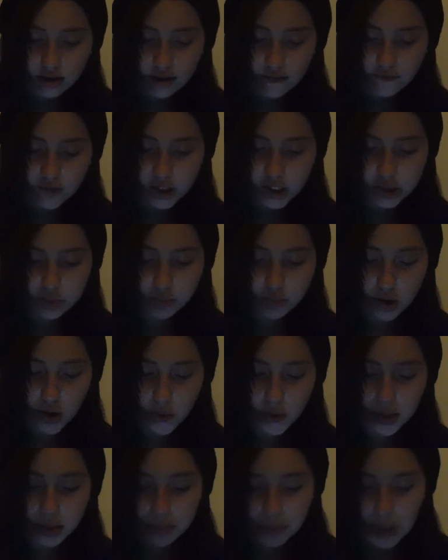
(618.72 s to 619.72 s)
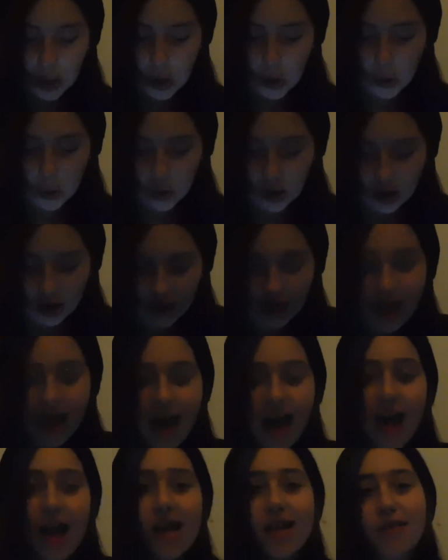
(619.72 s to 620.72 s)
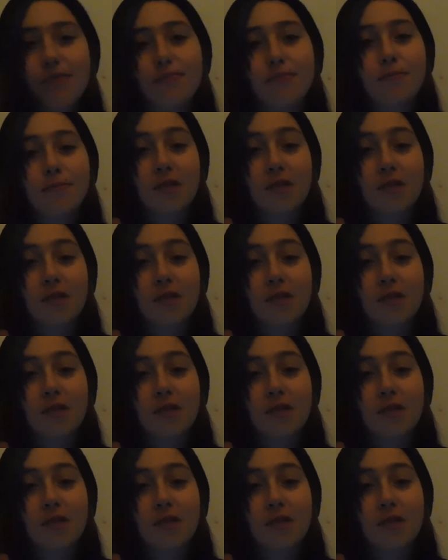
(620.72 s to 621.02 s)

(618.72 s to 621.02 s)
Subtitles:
First broken bone. I'm